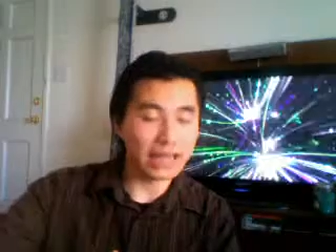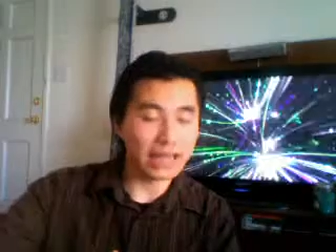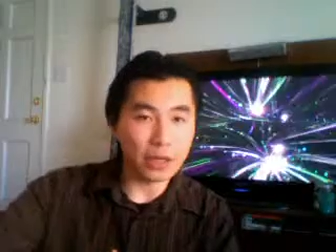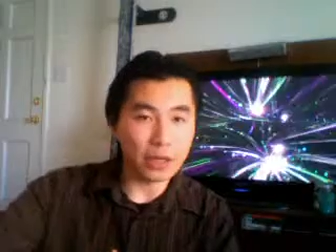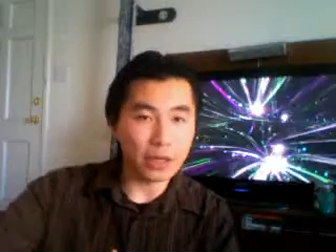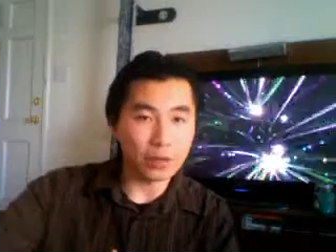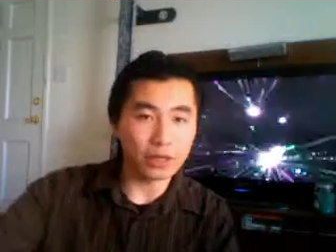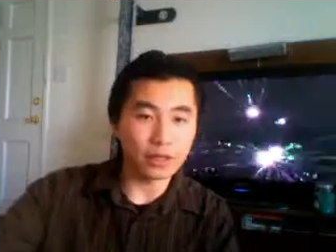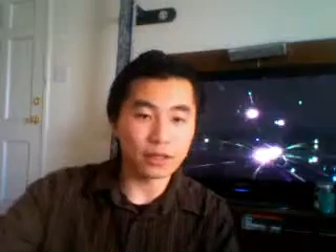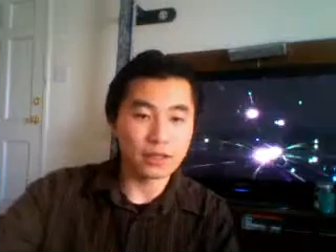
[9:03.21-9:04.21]
day
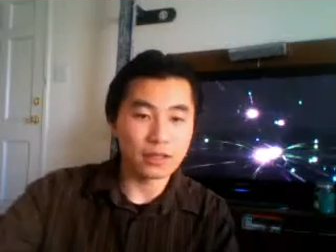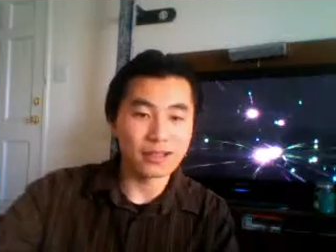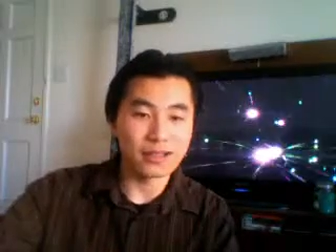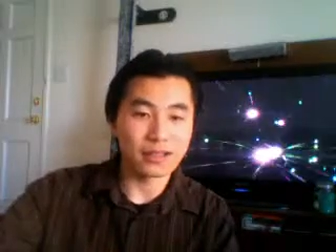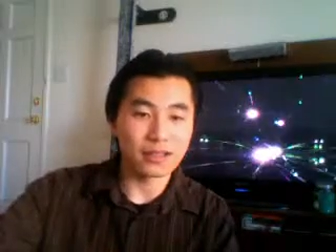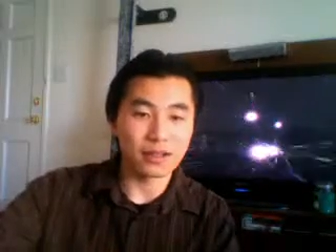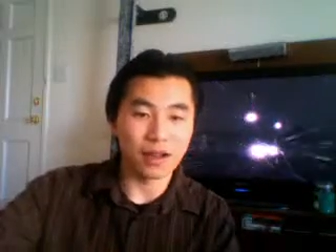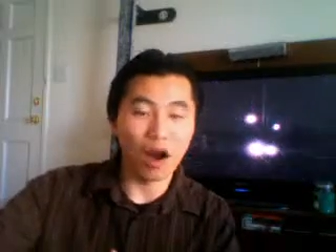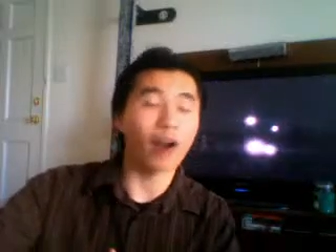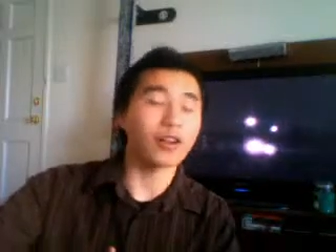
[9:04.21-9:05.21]
computing
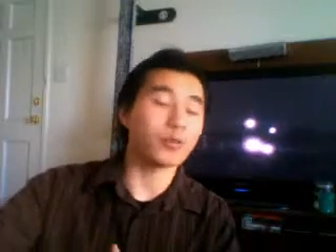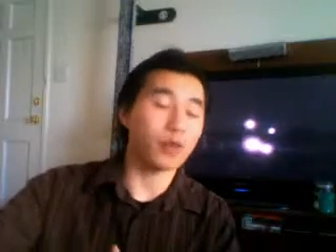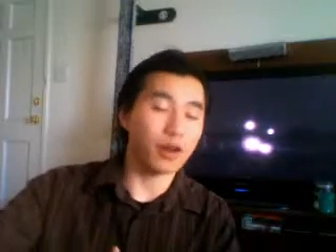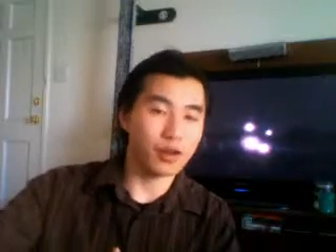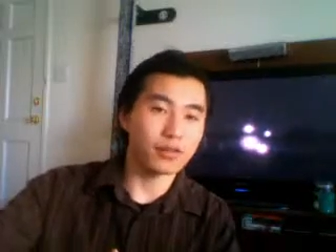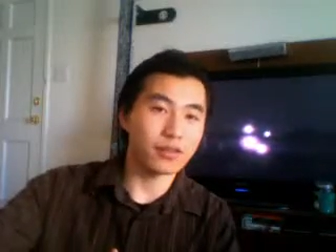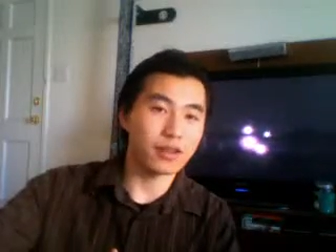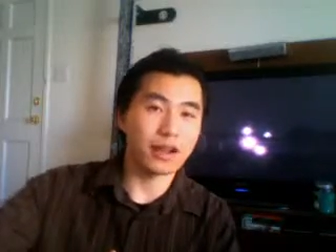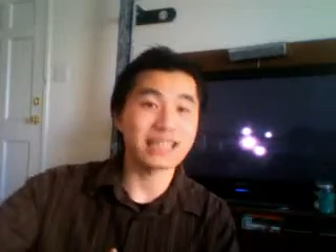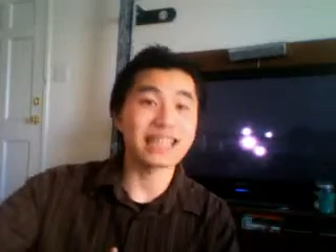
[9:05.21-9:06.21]
hardware
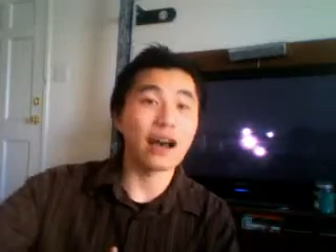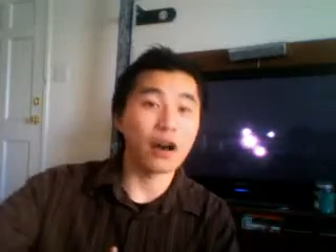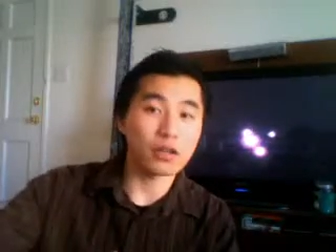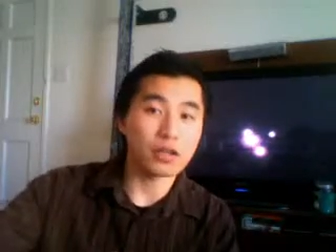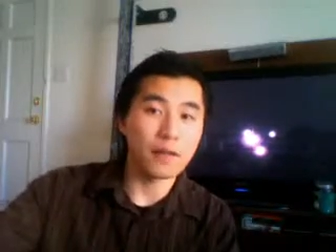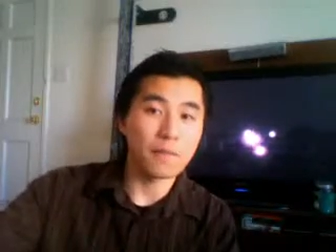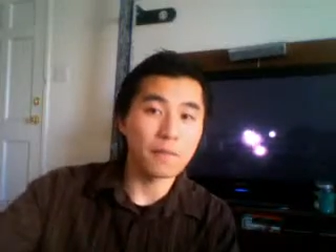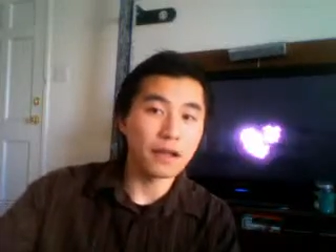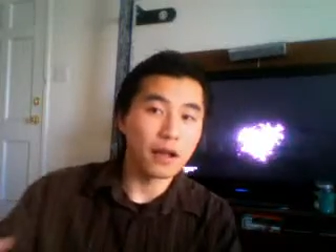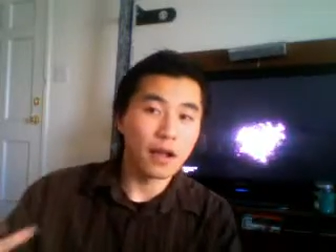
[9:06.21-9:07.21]
sales.
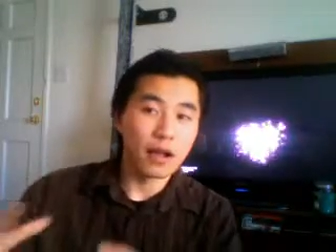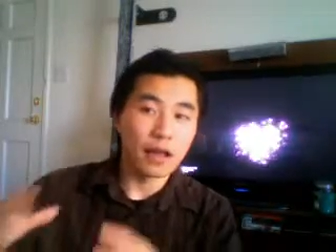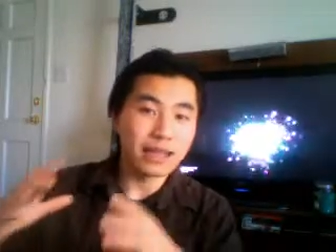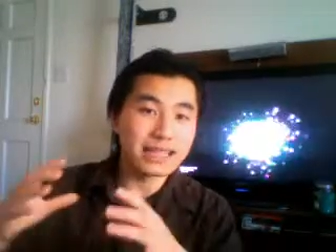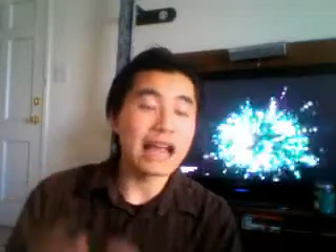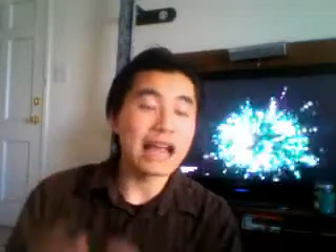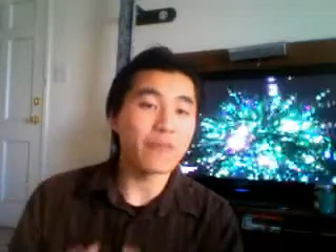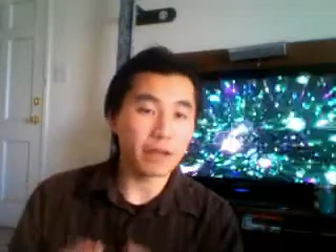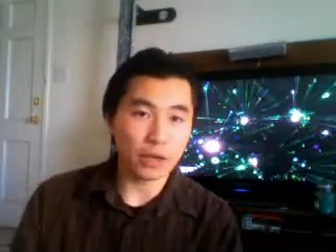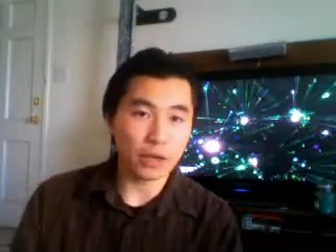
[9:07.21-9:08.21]
It's never
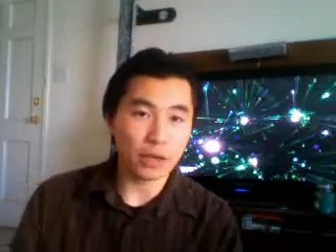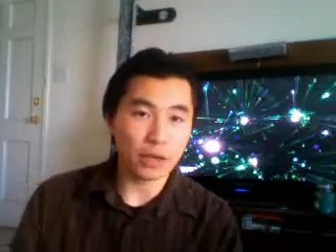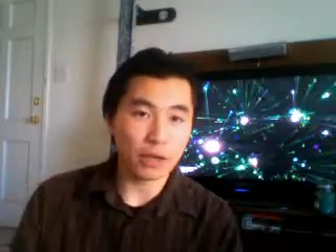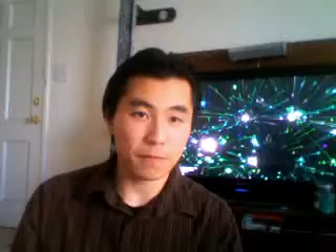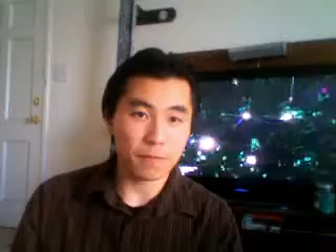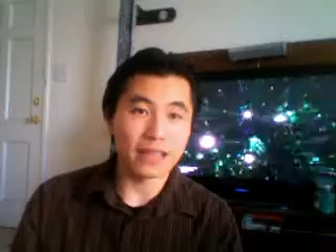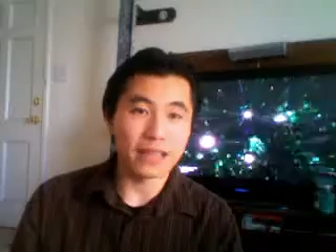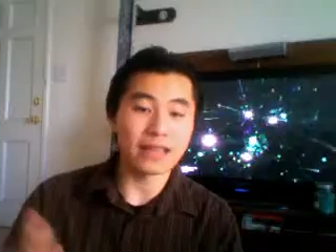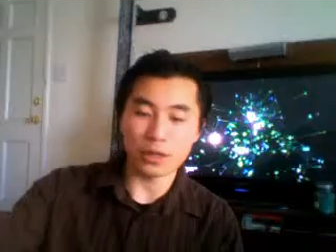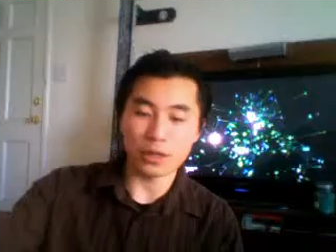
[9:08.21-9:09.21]
been this cheap
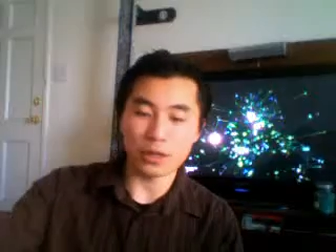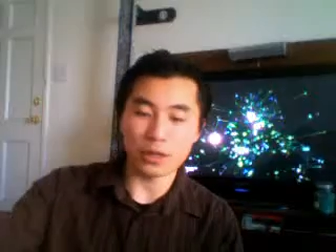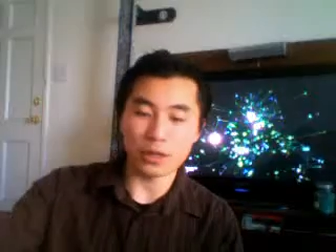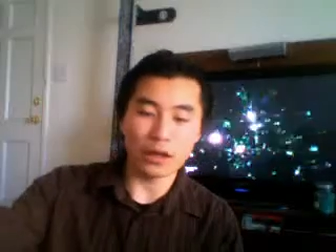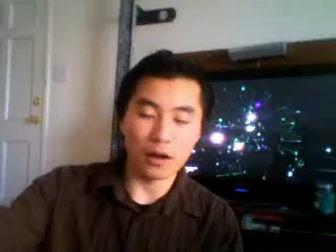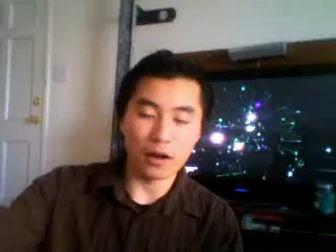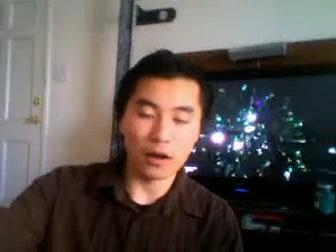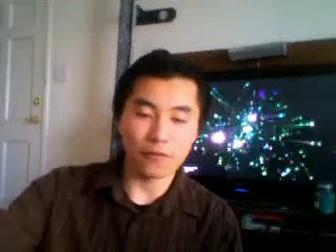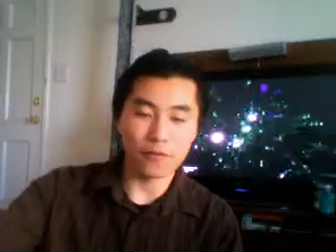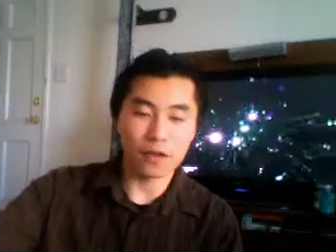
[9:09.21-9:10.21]
in the history
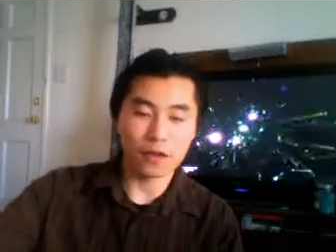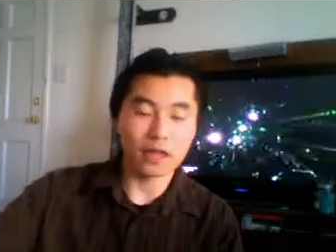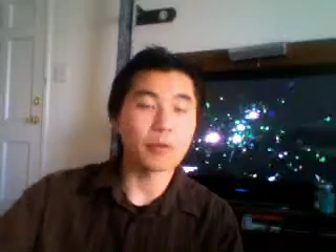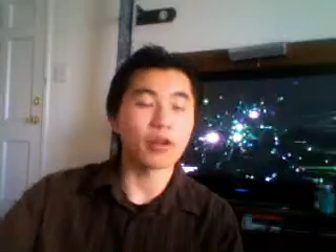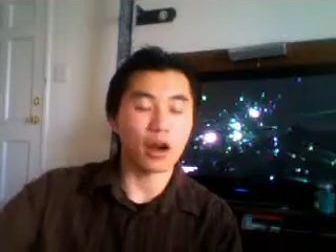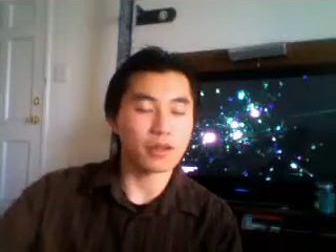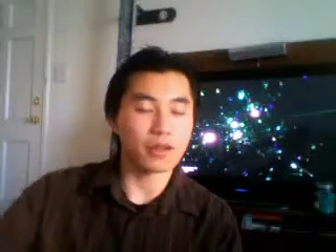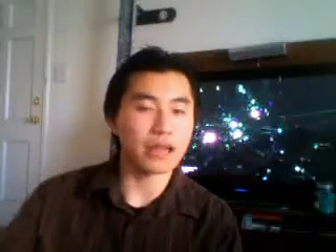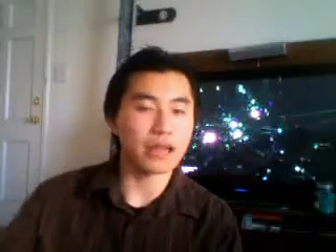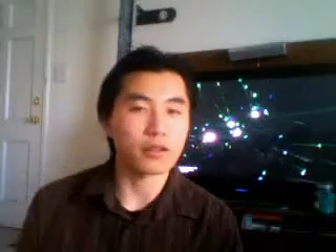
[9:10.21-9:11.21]
of computer
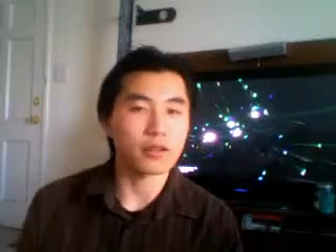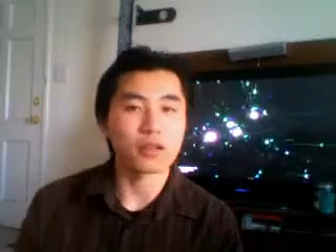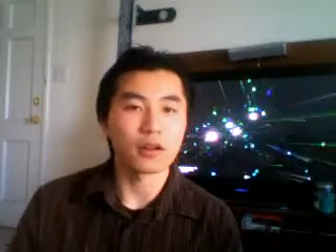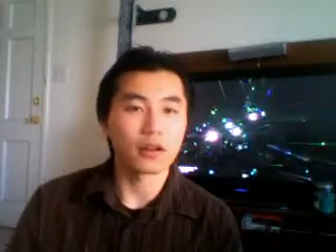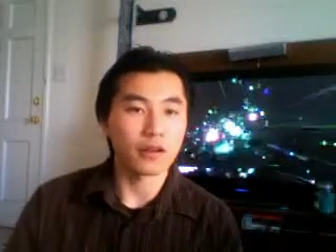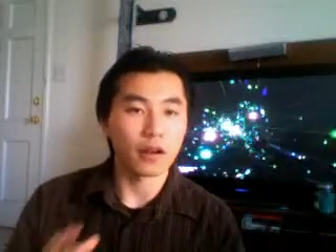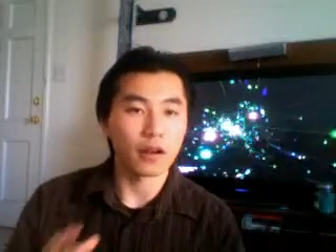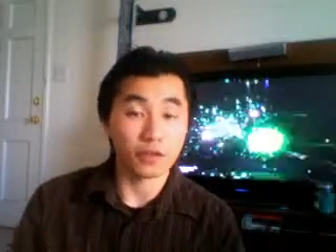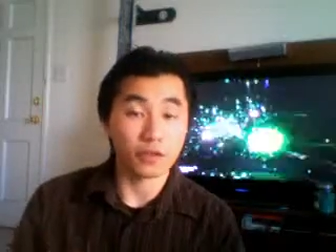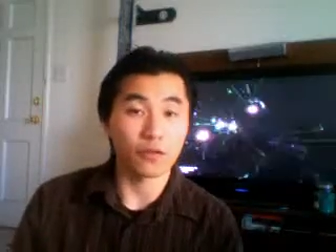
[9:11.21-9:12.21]
hardware sales
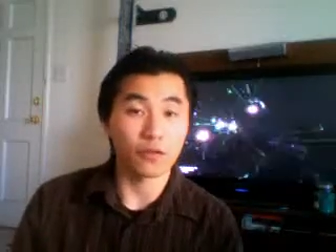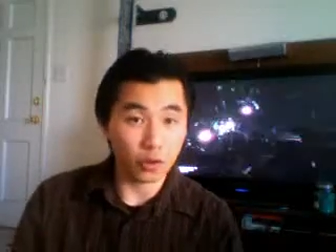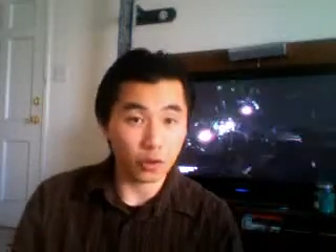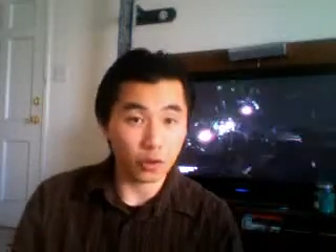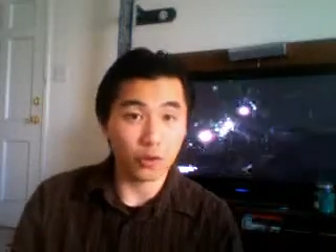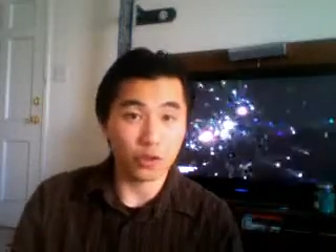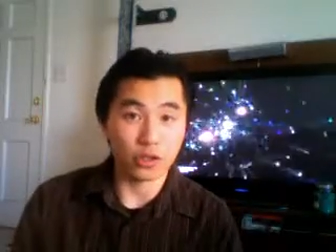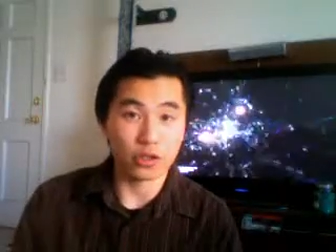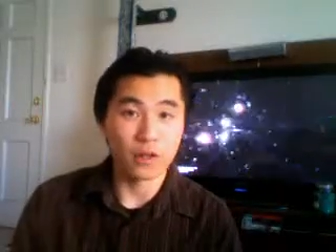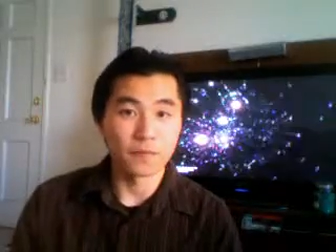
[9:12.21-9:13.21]
for storage.